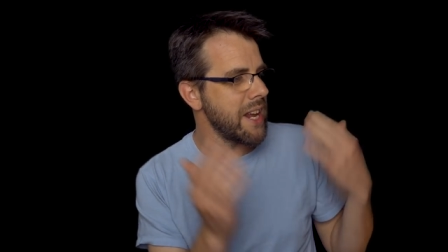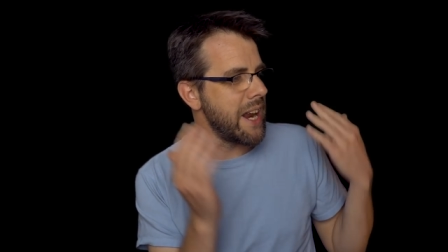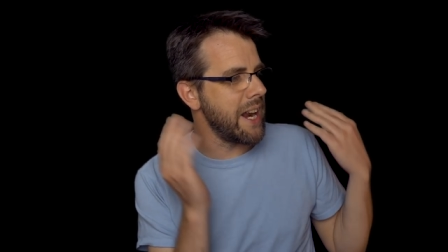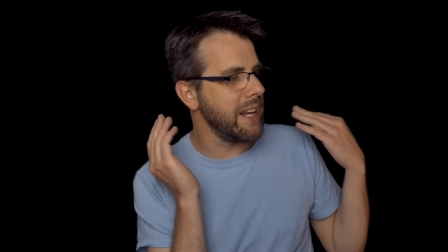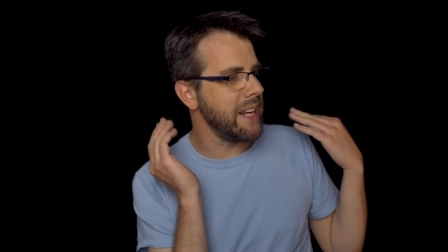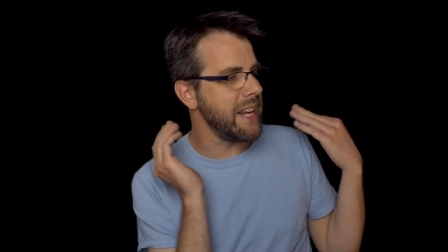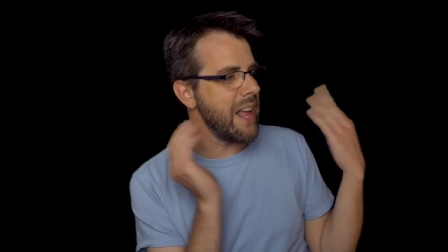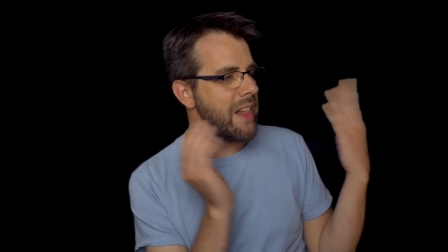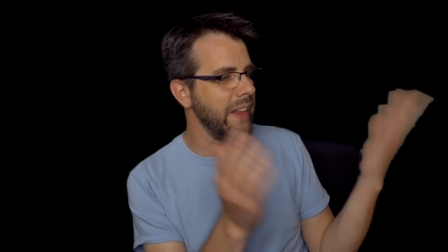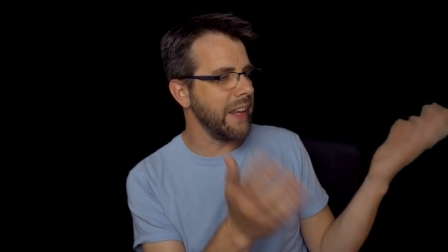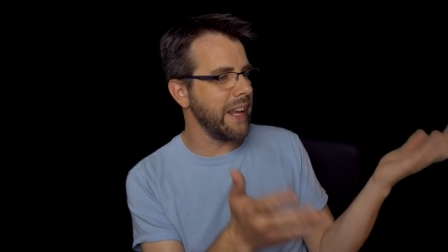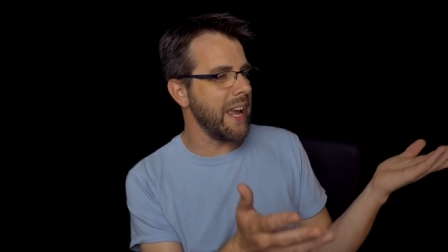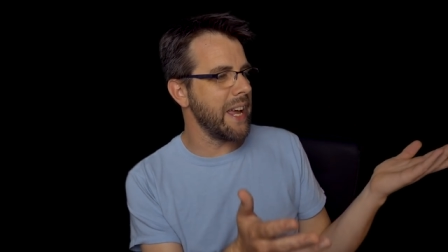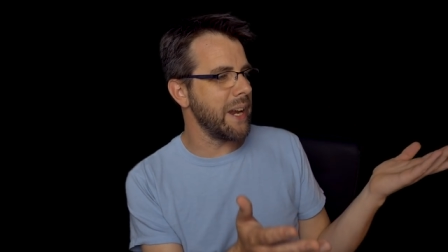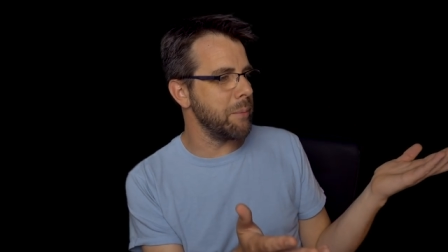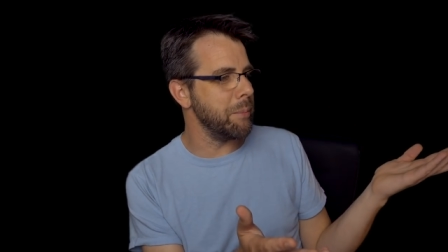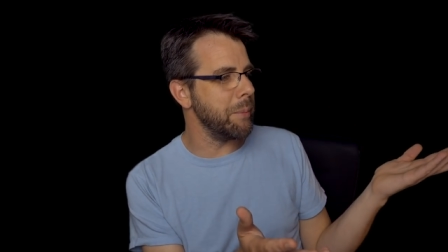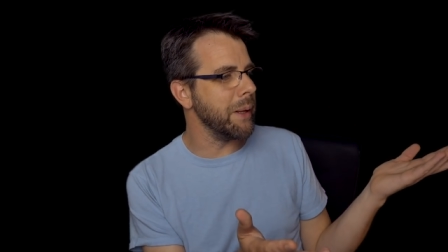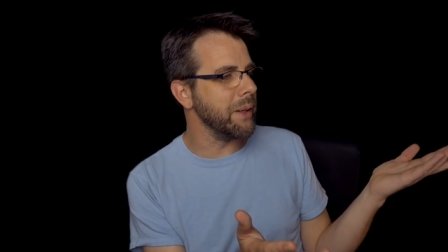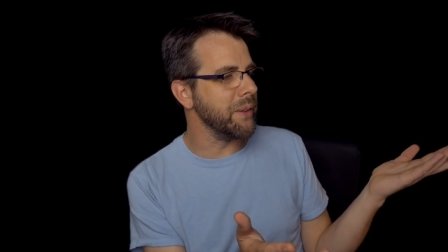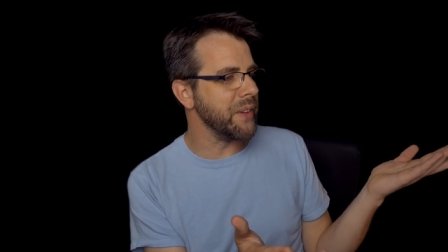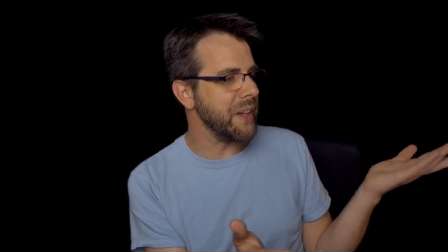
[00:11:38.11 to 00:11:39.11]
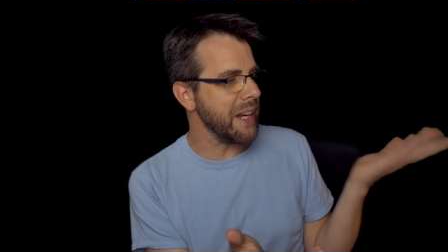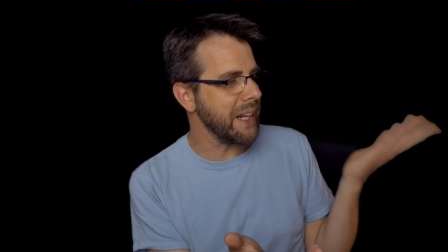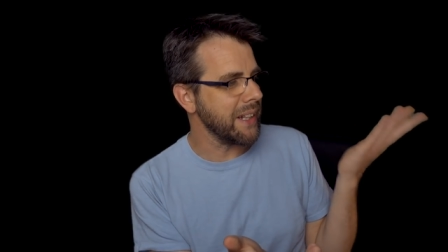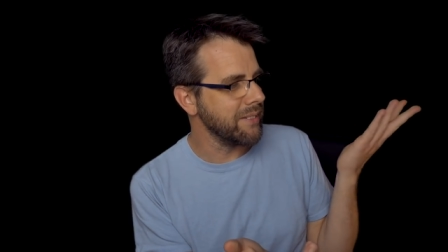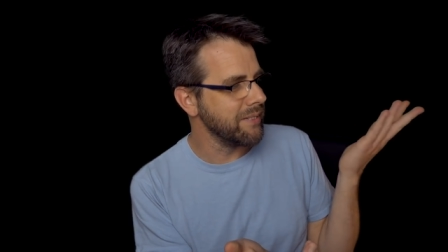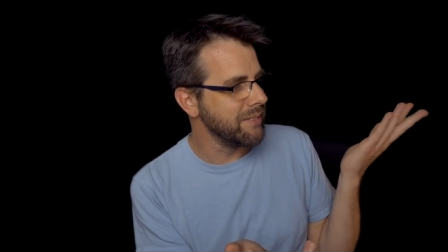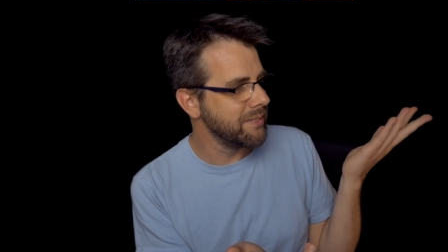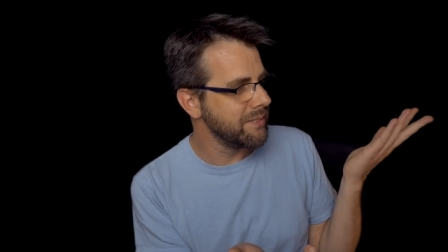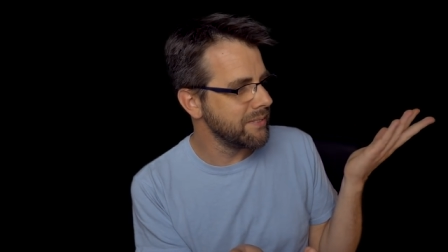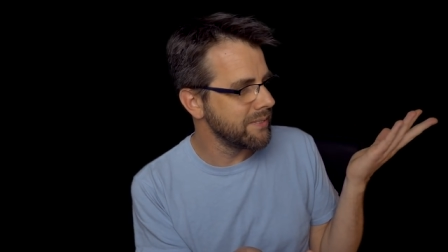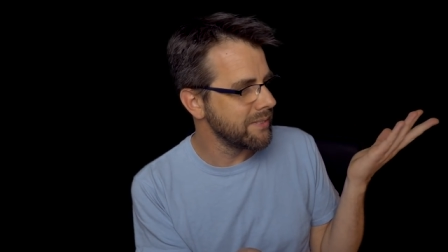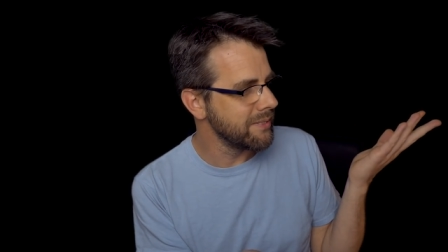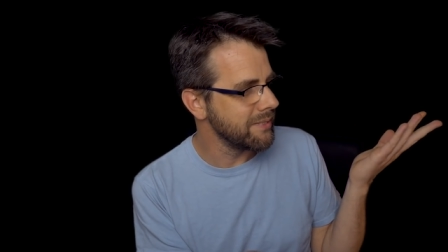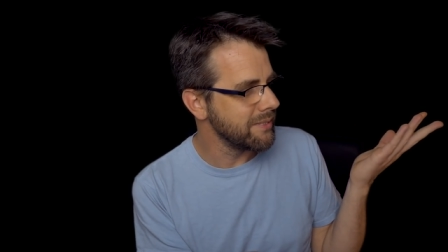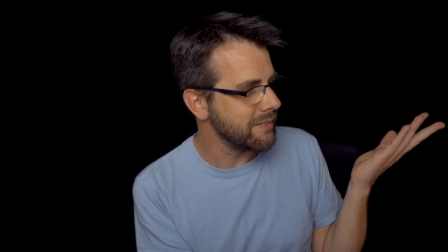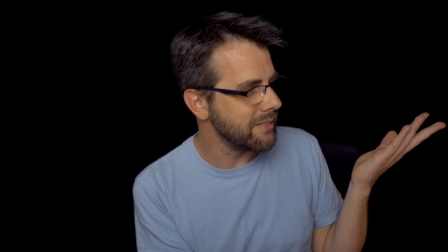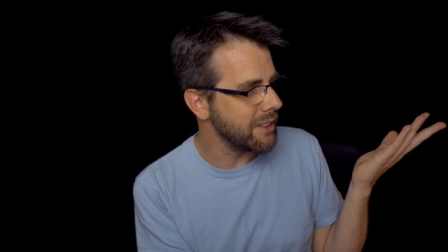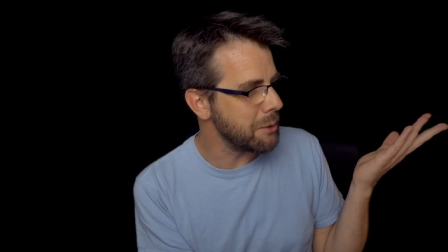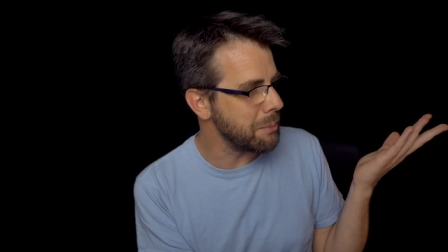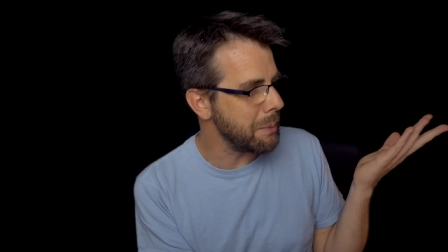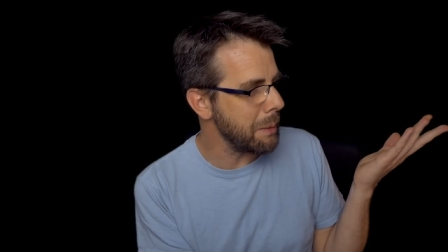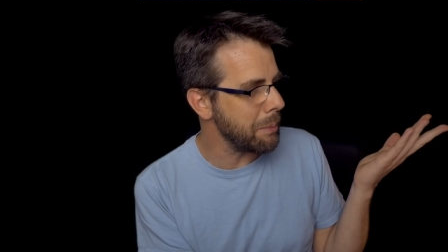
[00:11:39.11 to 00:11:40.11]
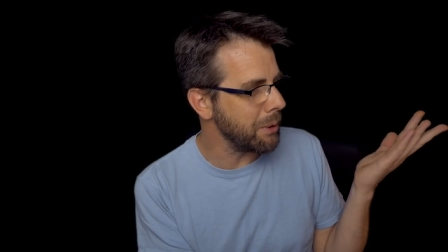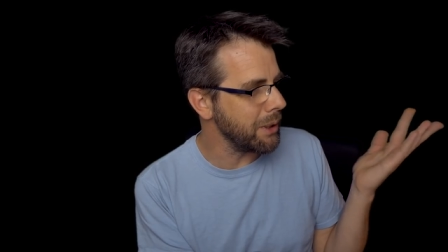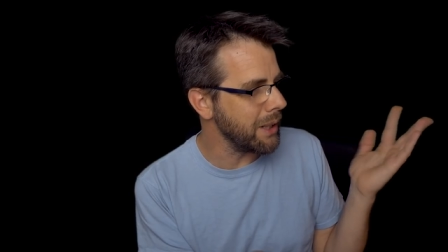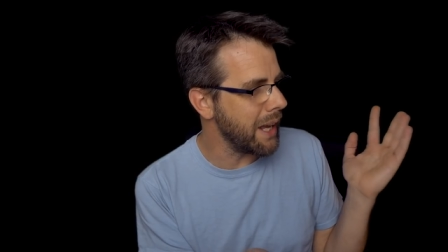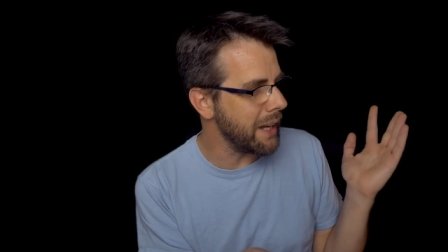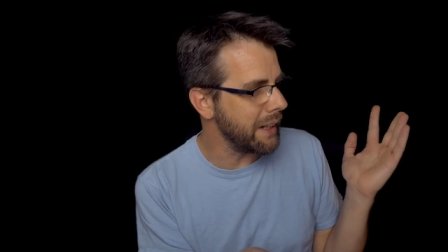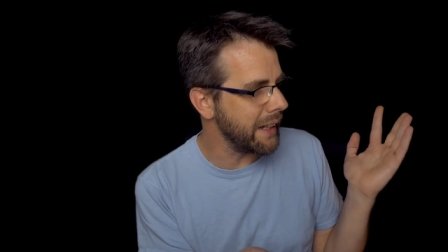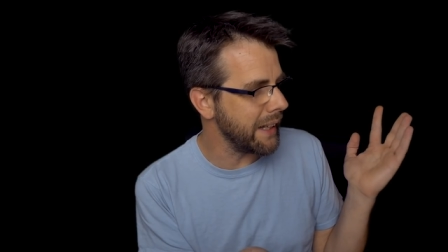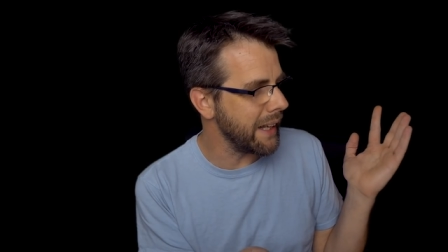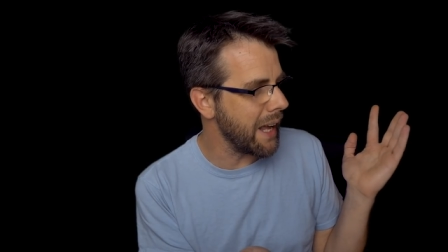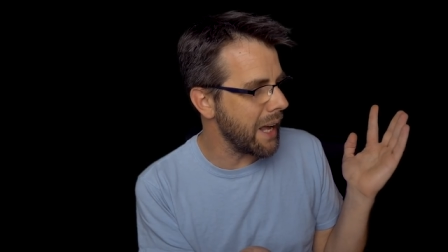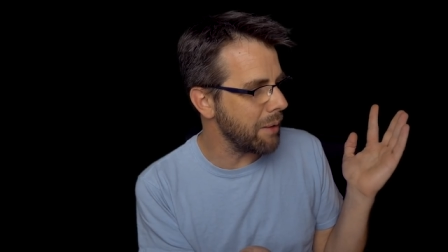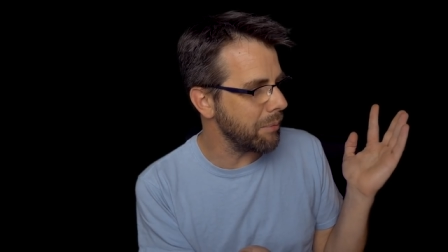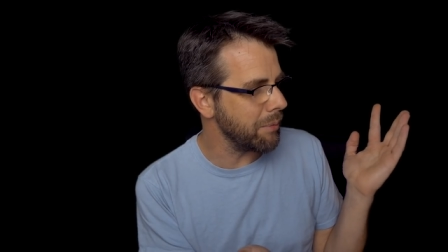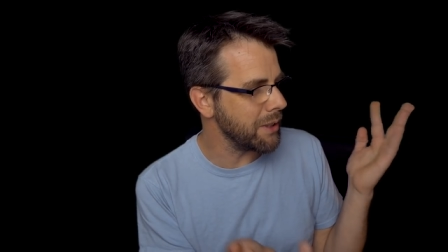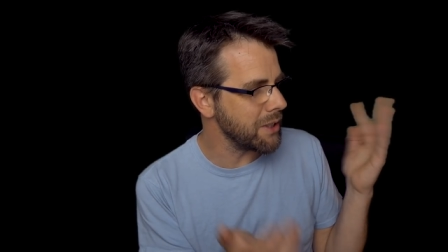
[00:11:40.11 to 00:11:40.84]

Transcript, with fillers: kind of yelling at a building with people lining up.